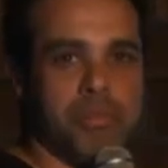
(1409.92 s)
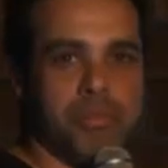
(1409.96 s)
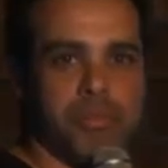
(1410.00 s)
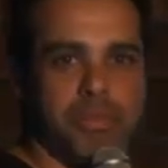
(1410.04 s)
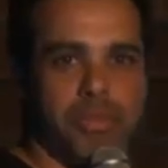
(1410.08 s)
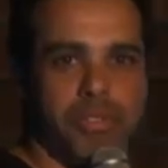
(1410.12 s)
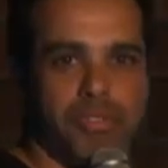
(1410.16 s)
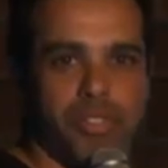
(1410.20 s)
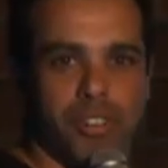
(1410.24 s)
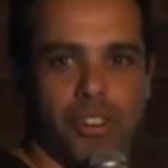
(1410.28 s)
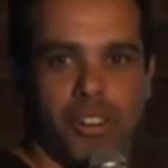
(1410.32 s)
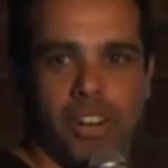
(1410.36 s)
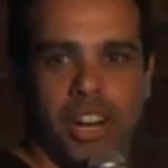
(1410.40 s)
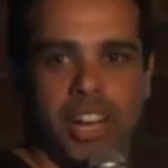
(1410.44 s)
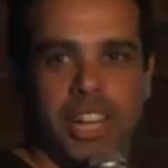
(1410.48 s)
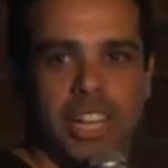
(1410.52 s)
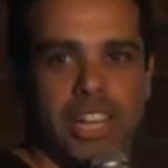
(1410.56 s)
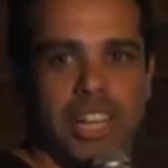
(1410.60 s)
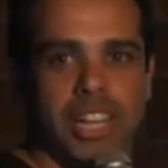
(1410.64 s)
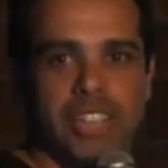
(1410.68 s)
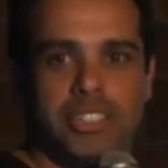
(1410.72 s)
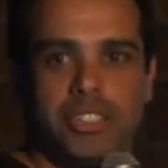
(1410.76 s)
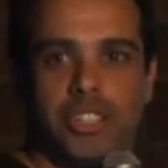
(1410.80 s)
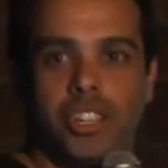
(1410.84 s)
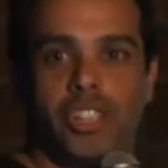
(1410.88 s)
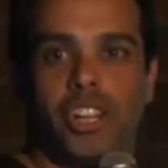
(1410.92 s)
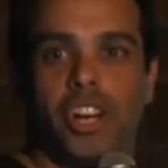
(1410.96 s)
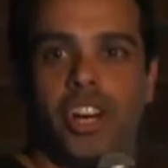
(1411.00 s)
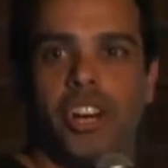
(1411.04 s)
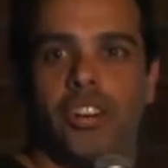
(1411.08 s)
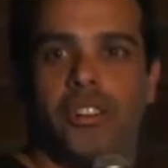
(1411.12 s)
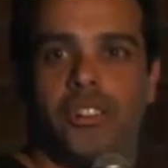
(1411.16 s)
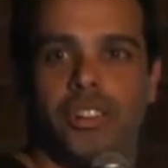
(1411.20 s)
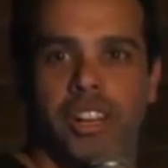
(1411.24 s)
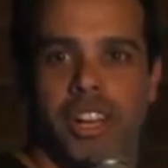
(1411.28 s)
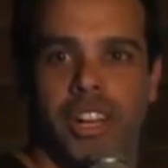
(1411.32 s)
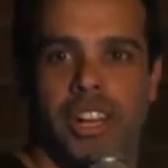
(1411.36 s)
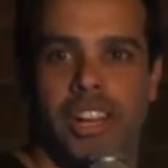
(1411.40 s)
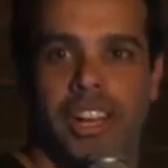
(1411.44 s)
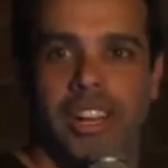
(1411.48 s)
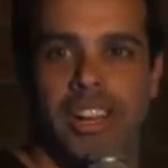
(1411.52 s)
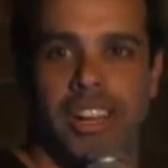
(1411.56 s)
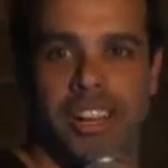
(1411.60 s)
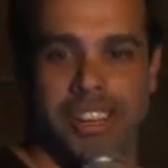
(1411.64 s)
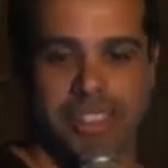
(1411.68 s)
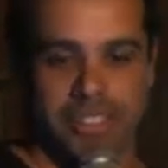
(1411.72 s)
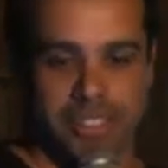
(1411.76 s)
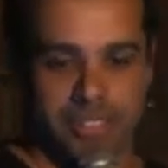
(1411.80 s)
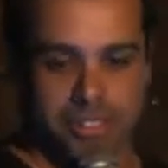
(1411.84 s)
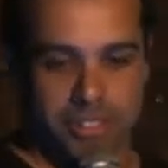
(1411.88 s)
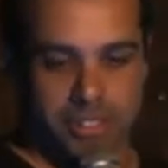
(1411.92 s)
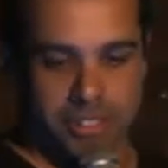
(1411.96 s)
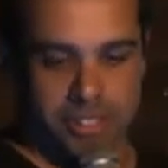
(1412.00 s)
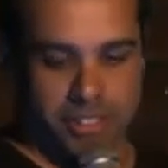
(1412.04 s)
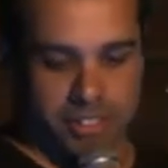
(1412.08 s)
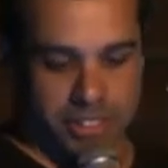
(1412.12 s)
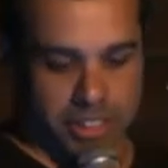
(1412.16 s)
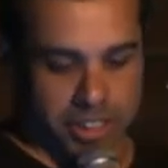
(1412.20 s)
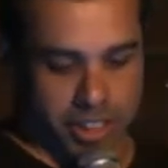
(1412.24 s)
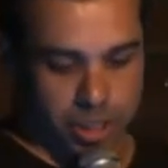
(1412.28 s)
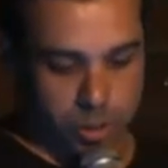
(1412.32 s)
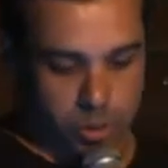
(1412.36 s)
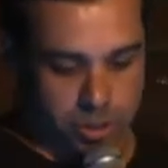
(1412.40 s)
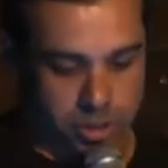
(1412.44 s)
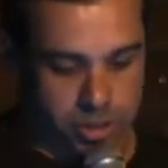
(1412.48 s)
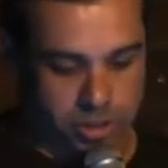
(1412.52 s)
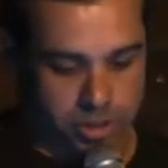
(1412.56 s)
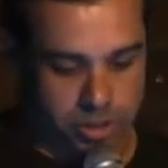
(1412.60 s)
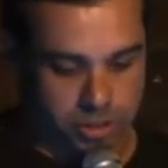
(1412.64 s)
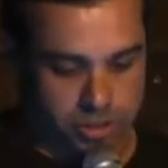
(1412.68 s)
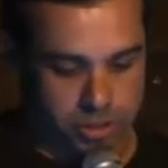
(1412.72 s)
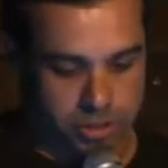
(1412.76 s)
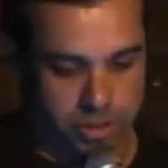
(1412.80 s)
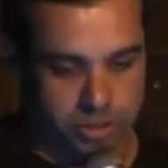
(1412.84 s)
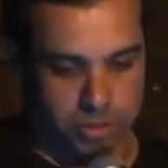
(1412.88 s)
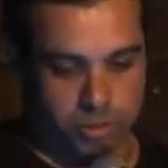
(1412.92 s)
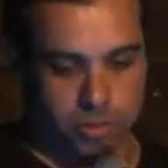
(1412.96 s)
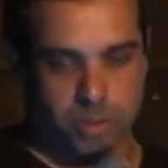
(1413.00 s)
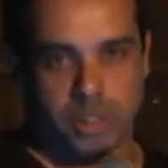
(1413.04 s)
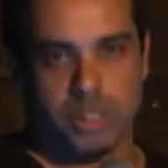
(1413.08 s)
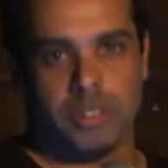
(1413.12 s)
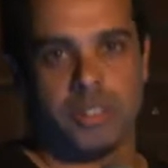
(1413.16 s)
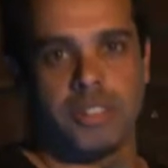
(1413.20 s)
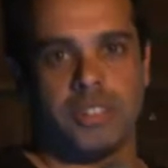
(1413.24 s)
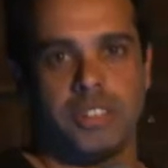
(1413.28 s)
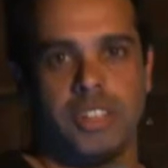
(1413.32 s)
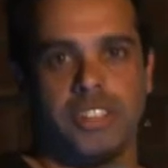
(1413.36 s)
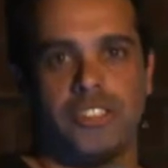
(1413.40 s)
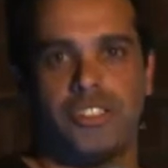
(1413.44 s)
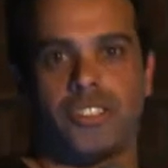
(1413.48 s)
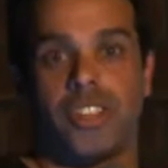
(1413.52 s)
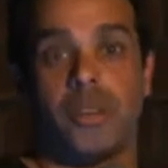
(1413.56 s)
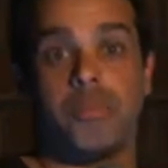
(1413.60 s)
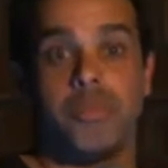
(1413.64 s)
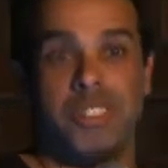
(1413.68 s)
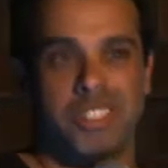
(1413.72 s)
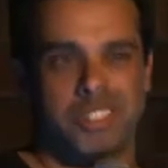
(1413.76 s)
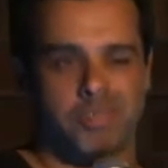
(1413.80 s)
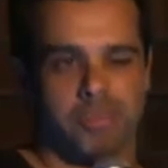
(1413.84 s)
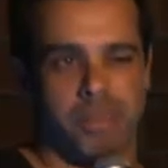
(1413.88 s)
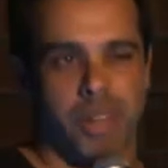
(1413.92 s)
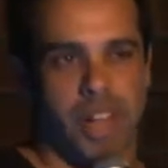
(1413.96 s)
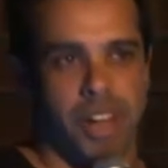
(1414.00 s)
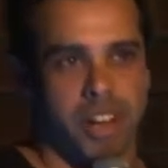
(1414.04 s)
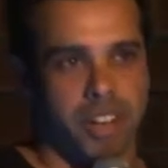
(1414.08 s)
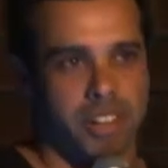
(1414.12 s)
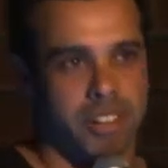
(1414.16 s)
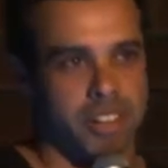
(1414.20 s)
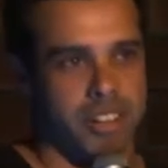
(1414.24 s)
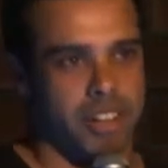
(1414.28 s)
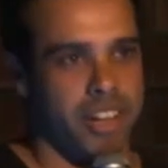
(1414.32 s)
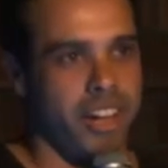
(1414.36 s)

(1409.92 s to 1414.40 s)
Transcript: Before I let you go, I want to do, well, the shameless plug.